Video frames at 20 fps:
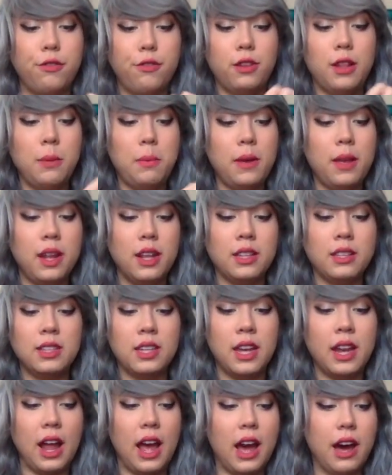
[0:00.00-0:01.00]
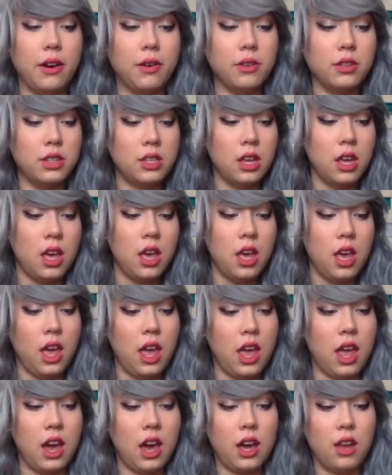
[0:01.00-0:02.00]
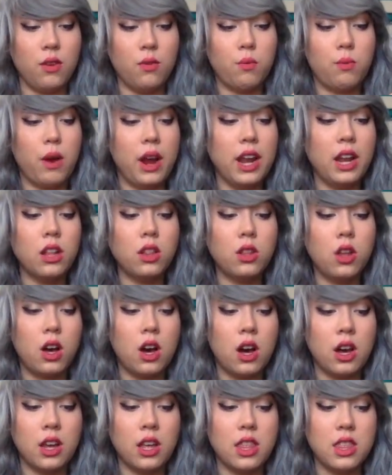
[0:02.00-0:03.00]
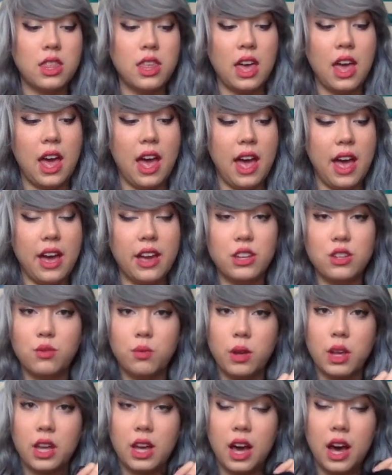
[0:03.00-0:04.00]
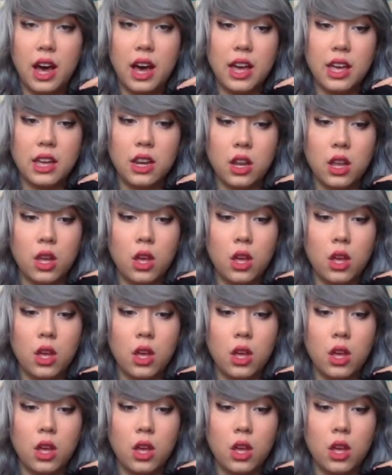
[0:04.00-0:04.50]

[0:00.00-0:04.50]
flip it inside out, and right along the edge we cut,